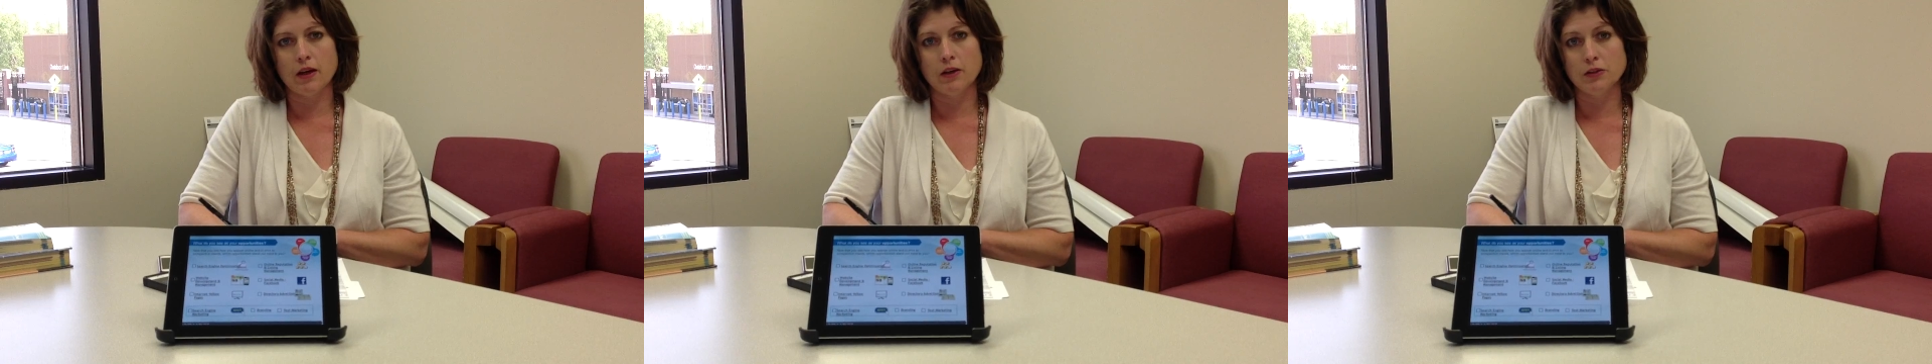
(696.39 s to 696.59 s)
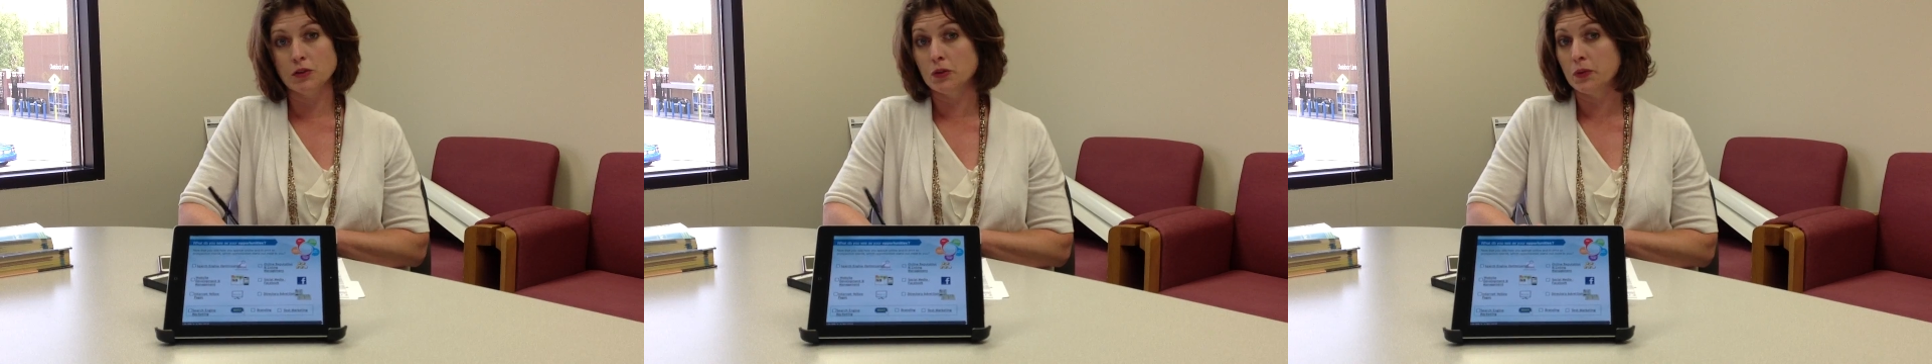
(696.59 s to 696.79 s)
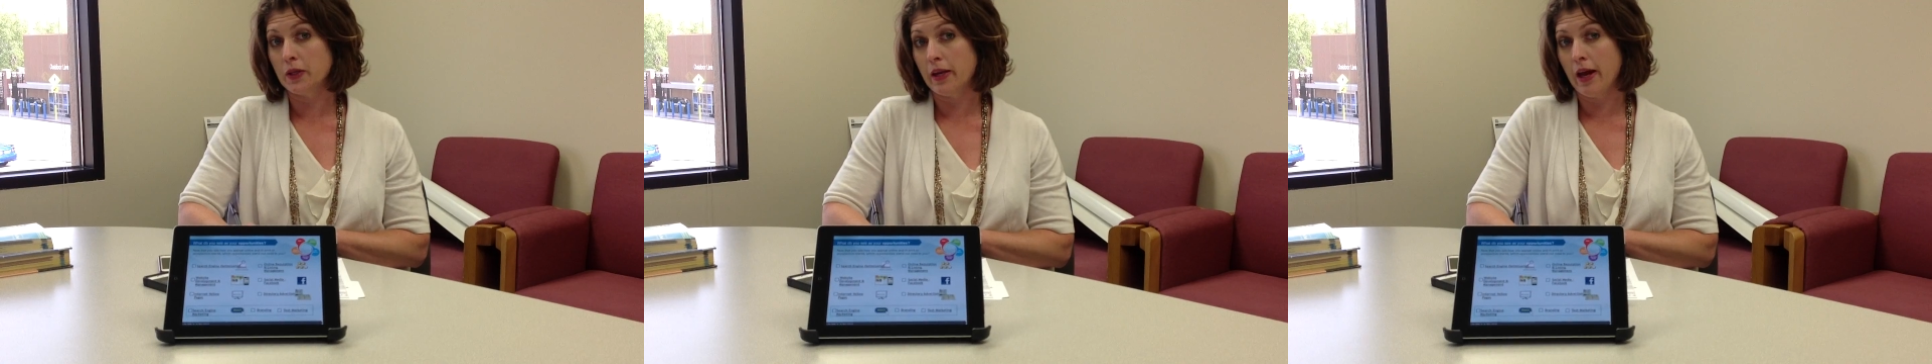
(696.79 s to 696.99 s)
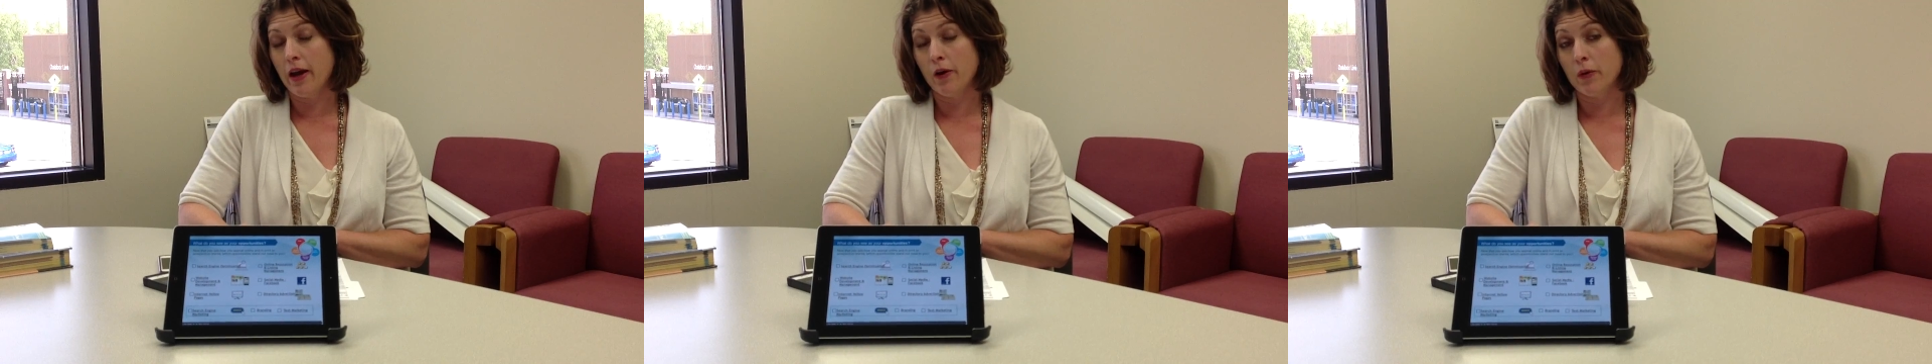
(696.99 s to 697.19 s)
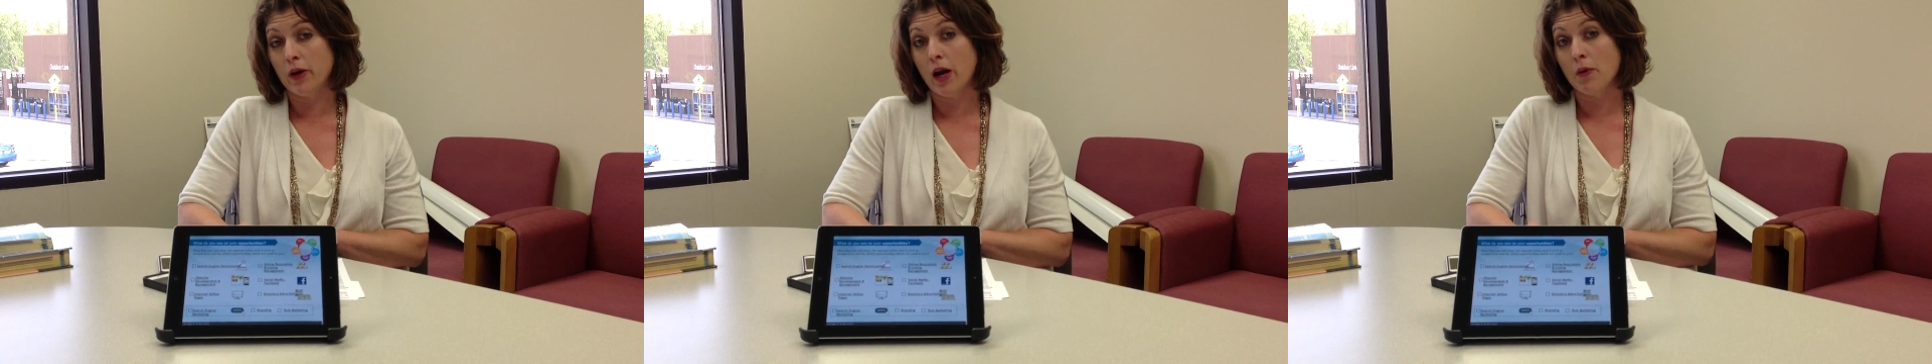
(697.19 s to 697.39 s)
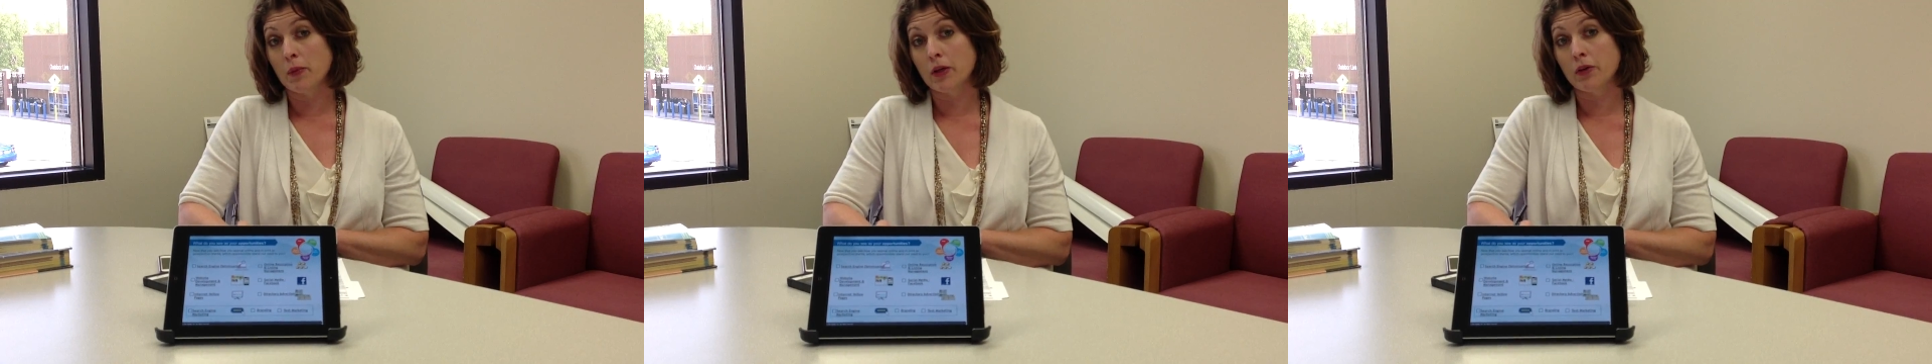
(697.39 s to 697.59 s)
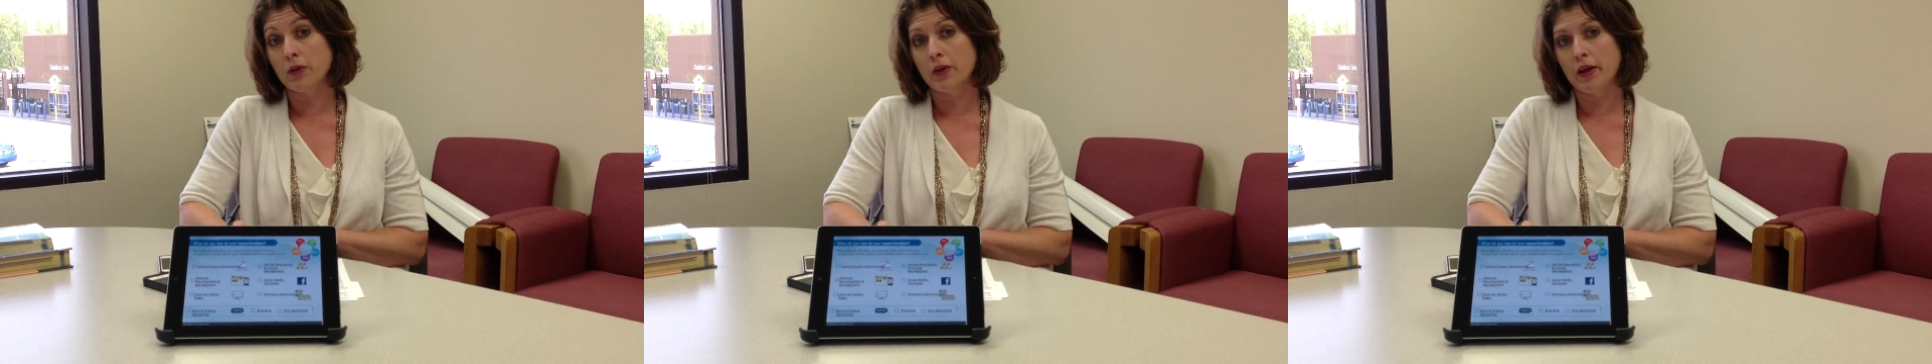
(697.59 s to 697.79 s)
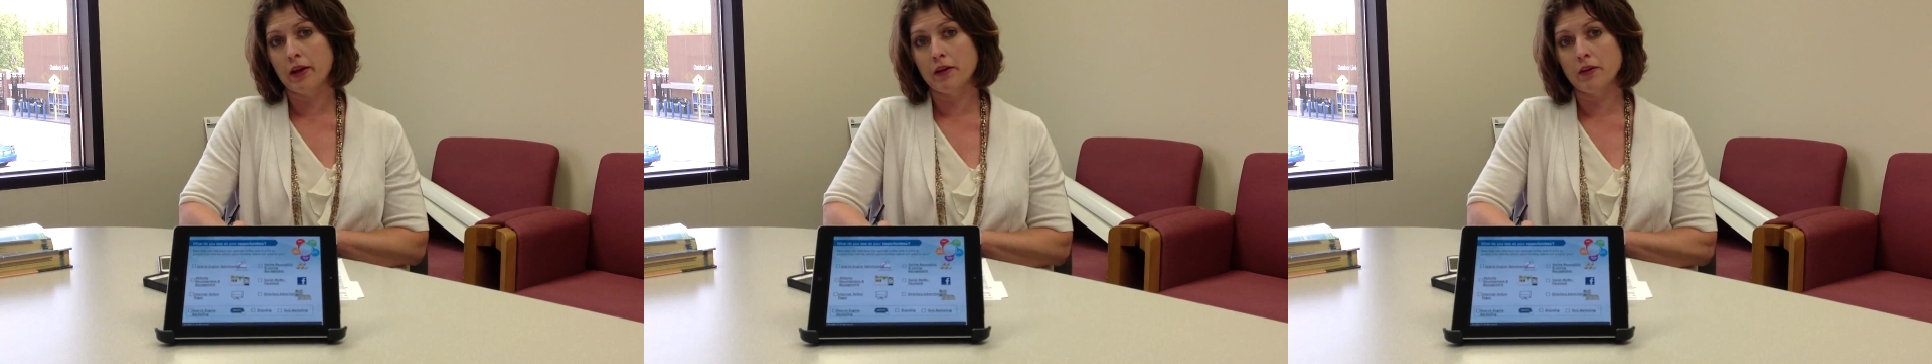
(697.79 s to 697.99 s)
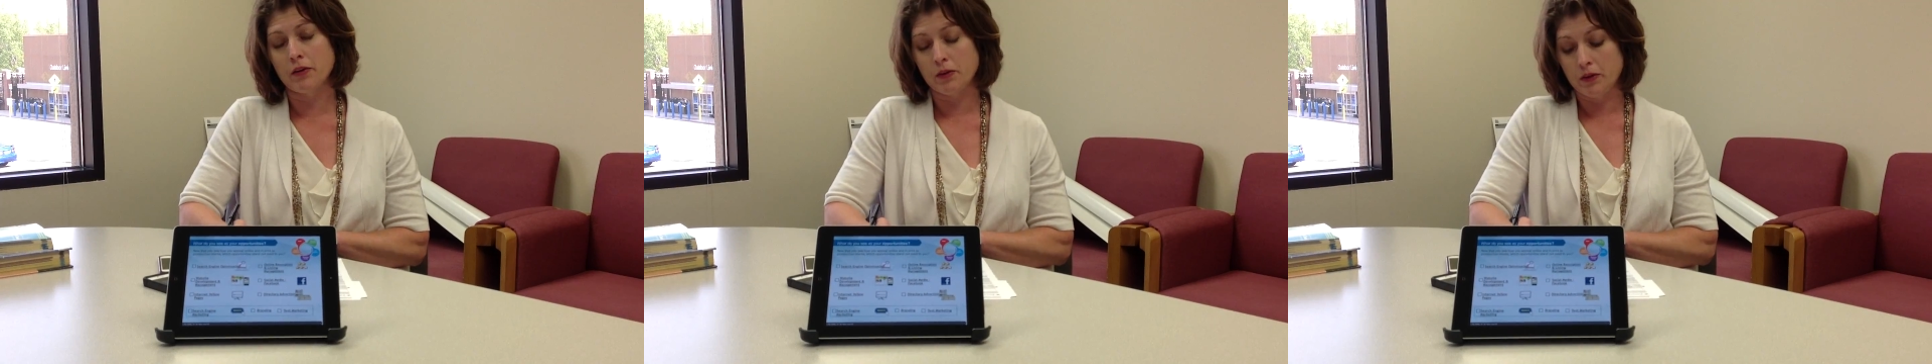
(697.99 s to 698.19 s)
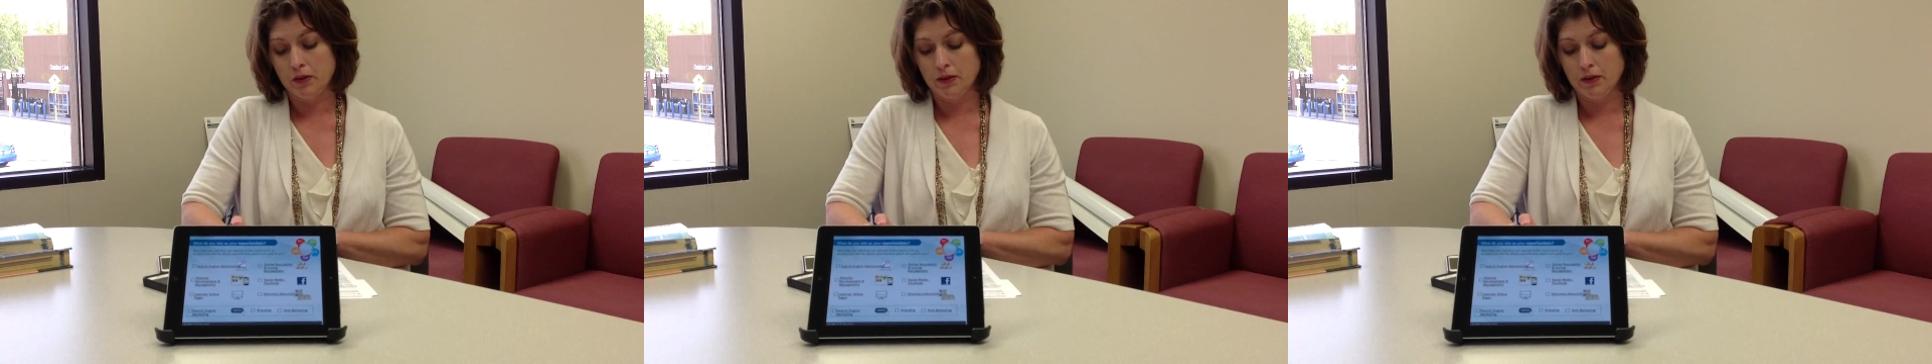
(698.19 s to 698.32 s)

are you doing now, and how many could you handle?